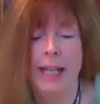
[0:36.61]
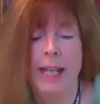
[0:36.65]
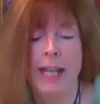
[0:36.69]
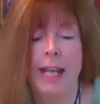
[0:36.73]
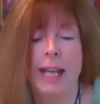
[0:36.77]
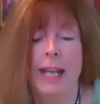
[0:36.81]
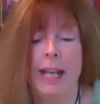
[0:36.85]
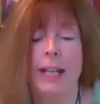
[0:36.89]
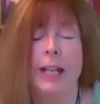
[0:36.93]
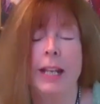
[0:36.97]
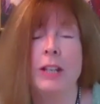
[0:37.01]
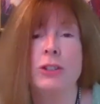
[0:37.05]

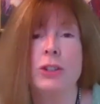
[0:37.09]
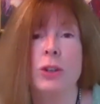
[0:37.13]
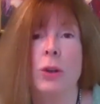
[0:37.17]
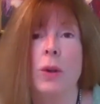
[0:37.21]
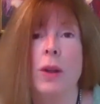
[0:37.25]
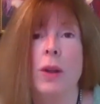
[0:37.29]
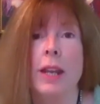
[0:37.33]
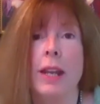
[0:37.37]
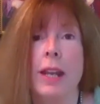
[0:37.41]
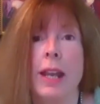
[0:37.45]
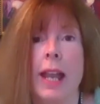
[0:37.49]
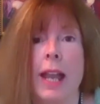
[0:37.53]
and
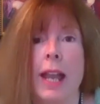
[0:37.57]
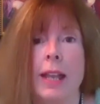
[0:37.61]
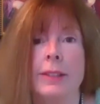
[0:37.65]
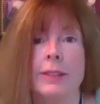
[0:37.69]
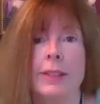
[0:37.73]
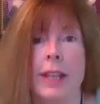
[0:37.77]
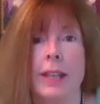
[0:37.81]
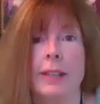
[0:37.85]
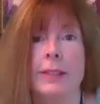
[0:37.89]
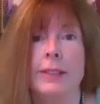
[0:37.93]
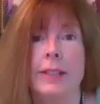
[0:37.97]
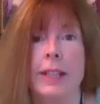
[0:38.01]
enjoy as
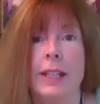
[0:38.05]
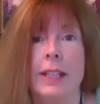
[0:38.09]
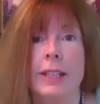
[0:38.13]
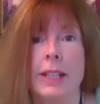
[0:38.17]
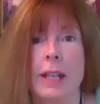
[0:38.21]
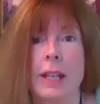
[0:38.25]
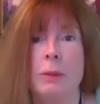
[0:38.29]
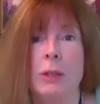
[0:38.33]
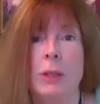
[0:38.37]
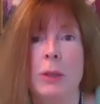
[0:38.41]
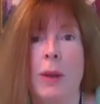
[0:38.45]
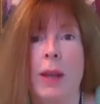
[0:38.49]

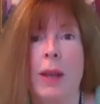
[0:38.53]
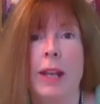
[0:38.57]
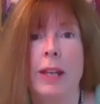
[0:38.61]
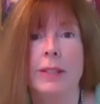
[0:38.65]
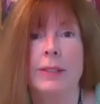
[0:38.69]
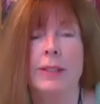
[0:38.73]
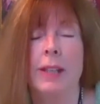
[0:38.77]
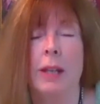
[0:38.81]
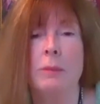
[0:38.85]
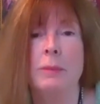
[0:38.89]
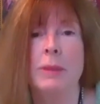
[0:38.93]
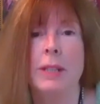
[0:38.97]

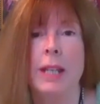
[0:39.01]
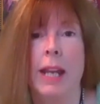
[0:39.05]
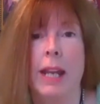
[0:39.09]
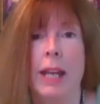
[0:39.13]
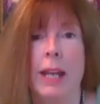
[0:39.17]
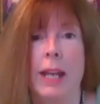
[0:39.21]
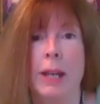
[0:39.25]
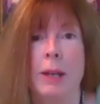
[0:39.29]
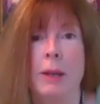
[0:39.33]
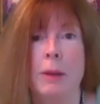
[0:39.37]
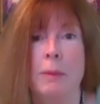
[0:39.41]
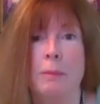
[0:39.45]
SCWA's Hump
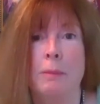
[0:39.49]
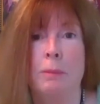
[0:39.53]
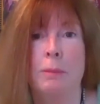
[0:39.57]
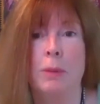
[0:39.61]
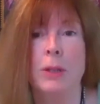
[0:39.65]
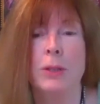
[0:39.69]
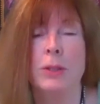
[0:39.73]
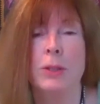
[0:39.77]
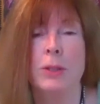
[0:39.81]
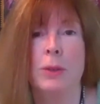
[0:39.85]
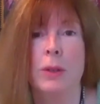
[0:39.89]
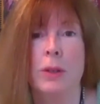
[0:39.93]
Day
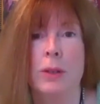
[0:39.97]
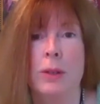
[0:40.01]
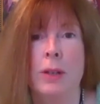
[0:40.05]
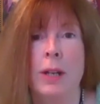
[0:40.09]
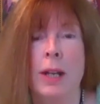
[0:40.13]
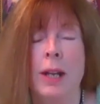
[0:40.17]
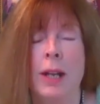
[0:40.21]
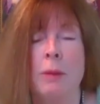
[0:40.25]
Book Tour